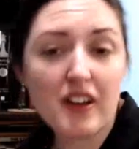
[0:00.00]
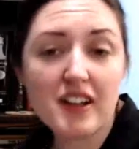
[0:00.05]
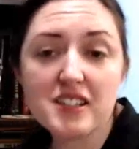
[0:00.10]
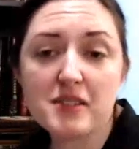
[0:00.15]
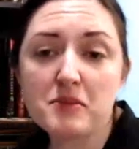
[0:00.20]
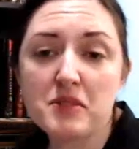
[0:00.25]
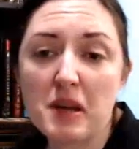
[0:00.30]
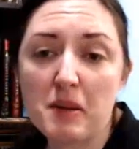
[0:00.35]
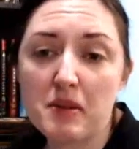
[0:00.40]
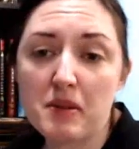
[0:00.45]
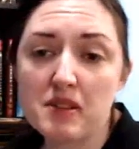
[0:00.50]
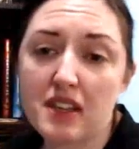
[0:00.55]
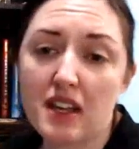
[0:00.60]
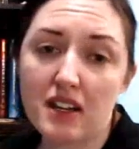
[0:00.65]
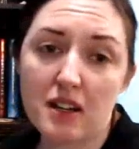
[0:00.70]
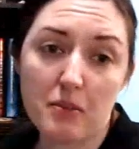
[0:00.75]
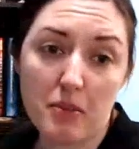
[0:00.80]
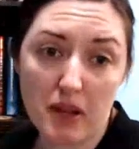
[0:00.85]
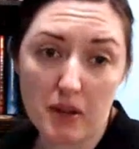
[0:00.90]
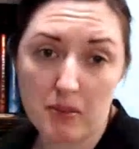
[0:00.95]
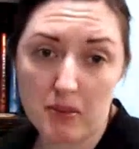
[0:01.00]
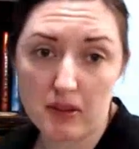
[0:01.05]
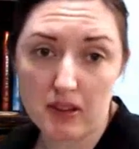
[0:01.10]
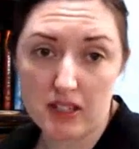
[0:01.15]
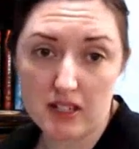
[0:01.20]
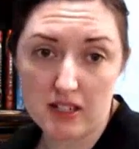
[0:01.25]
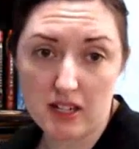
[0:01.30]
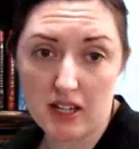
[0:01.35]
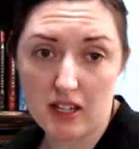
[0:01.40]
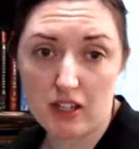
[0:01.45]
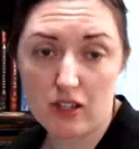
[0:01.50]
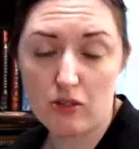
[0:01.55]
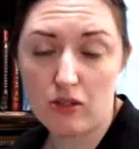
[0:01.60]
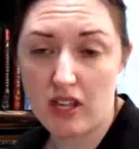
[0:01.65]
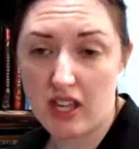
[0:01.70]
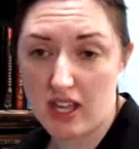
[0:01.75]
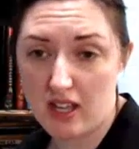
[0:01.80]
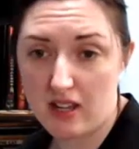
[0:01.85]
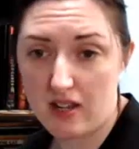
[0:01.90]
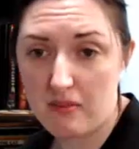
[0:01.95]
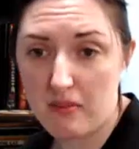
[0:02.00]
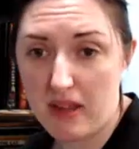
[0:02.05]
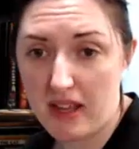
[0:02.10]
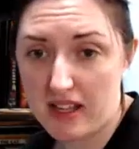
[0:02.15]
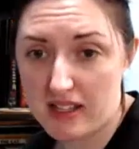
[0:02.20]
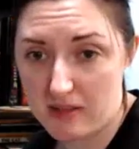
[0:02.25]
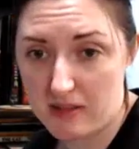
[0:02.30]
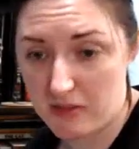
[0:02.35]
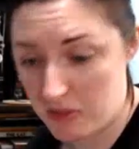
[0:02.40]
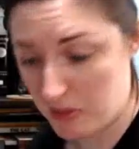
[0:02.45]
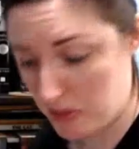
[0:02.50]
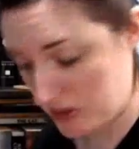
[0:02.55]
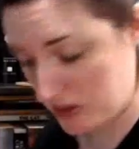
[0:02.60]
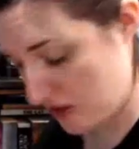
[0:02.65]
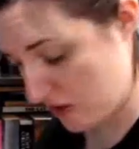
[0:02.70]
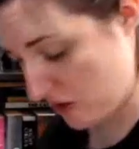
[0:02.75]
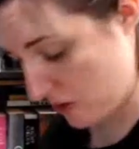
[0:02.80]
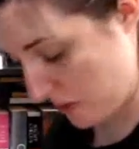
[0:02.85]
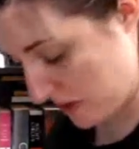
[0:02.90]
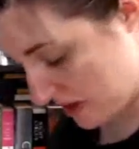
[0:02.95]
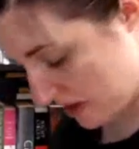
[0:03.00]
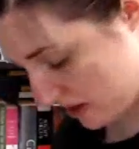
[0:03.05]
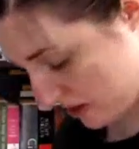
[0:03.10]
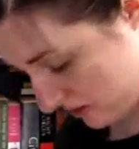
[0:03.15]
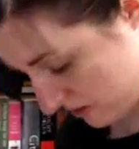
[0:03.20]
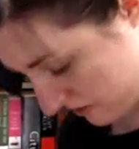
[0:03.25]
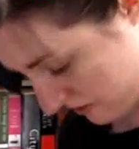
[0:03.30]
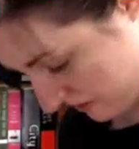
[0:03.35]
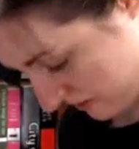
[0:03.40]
some double-sided paper, Linda, you can make some to put in your window.